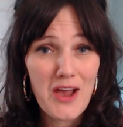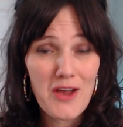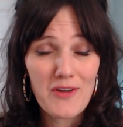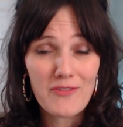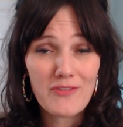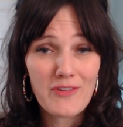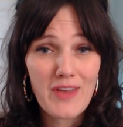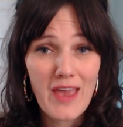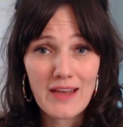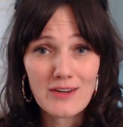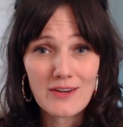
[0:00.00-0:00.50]

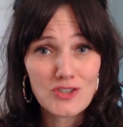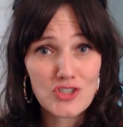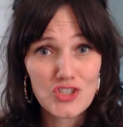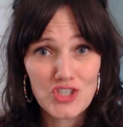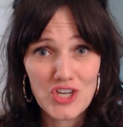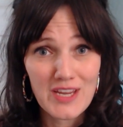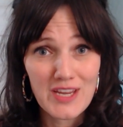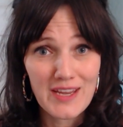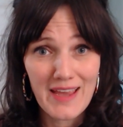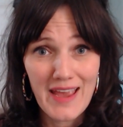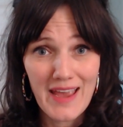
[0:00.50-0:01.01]

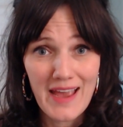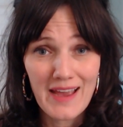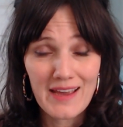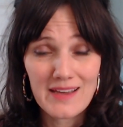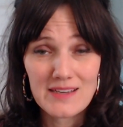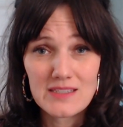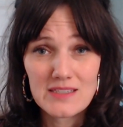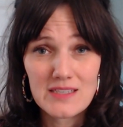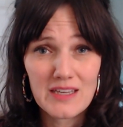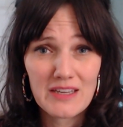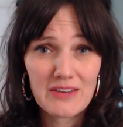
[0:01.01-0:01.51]
energy.
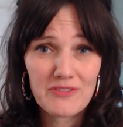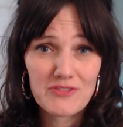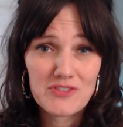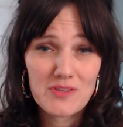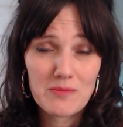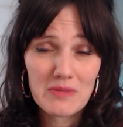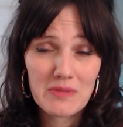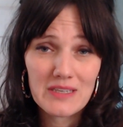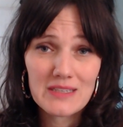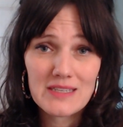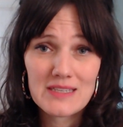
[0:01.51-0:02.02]
And if
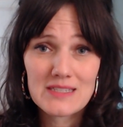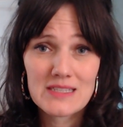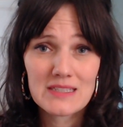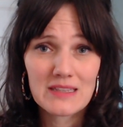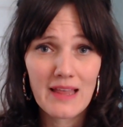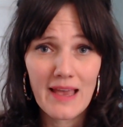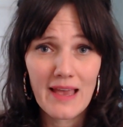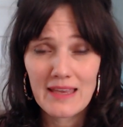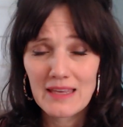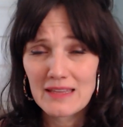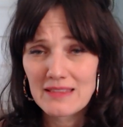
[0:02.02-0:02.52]
somebody doesn't
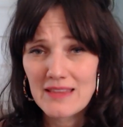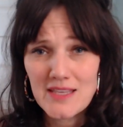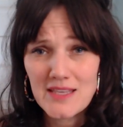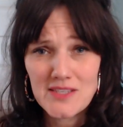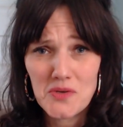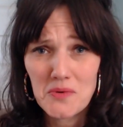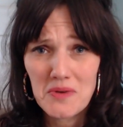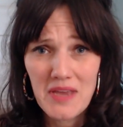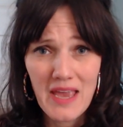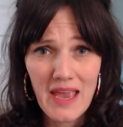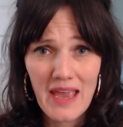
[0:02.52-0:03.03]
like it, that's
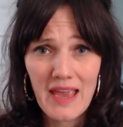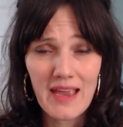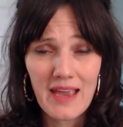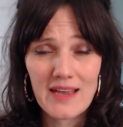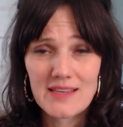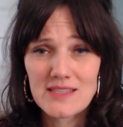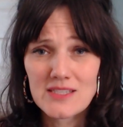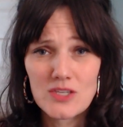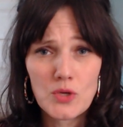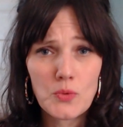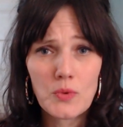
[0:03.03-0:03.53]
okay. I
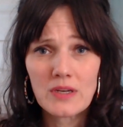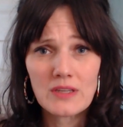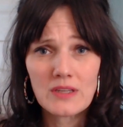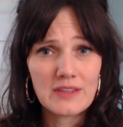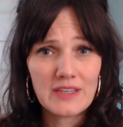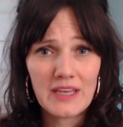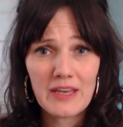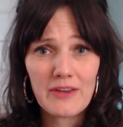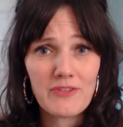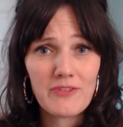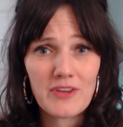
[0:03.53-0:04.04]
still want to
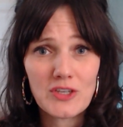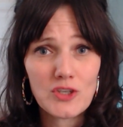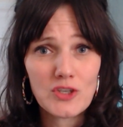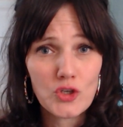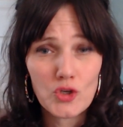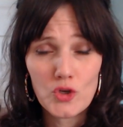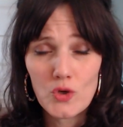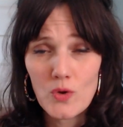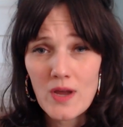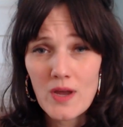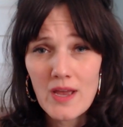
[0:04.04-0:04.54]
live in
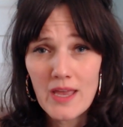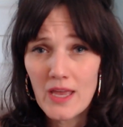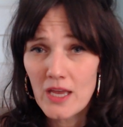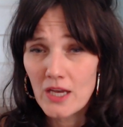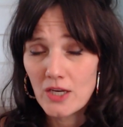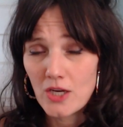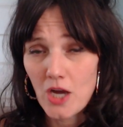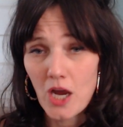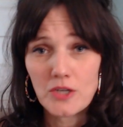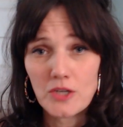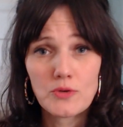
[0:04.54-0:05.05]
who
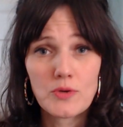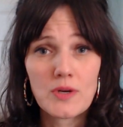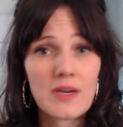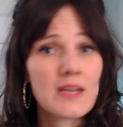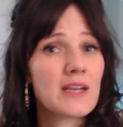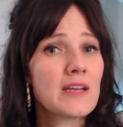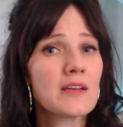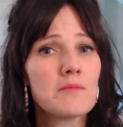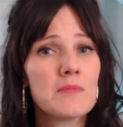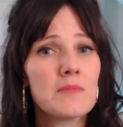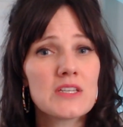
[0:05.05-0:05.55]
God
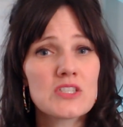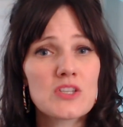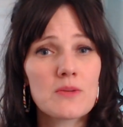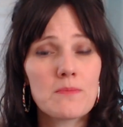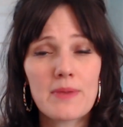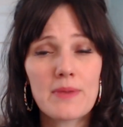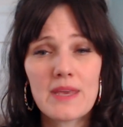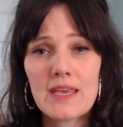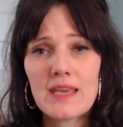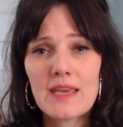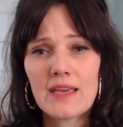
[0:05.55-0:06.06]
created me to
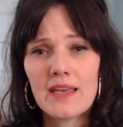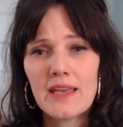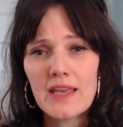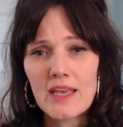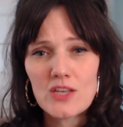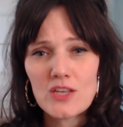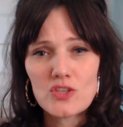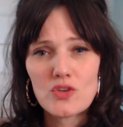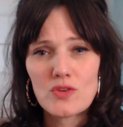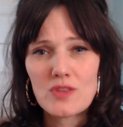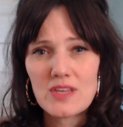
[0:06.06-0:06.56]
be.
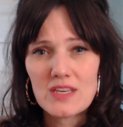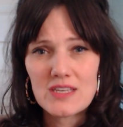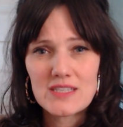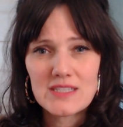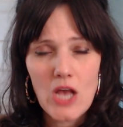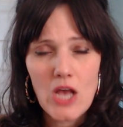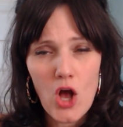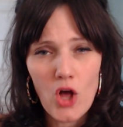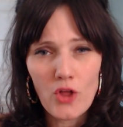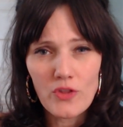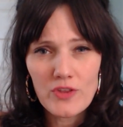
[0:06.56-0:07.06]
So
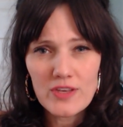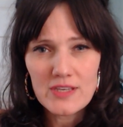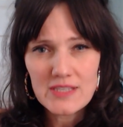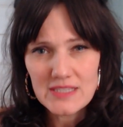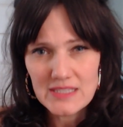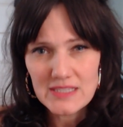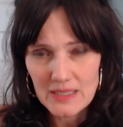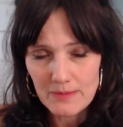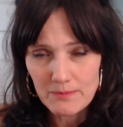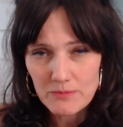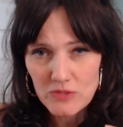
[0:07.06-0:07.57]
all these
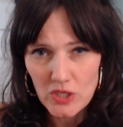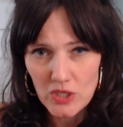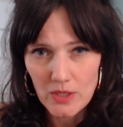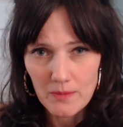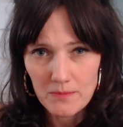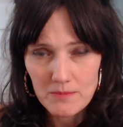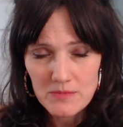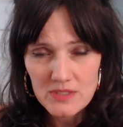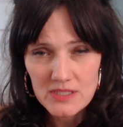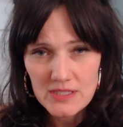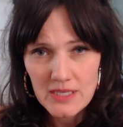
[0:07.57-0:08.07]

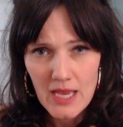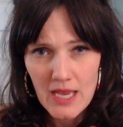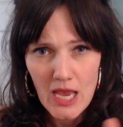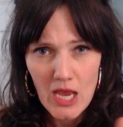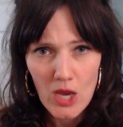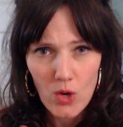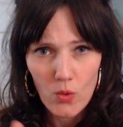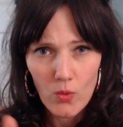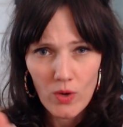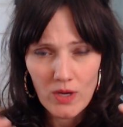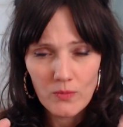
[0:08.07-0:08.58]
symptoms,
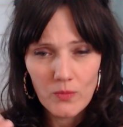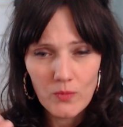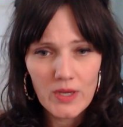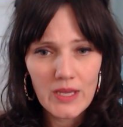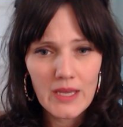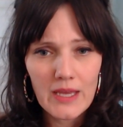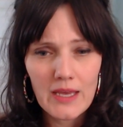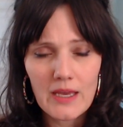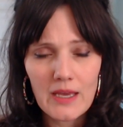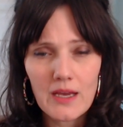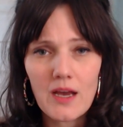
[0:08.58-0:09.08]
when
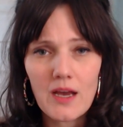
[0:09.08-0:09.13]
we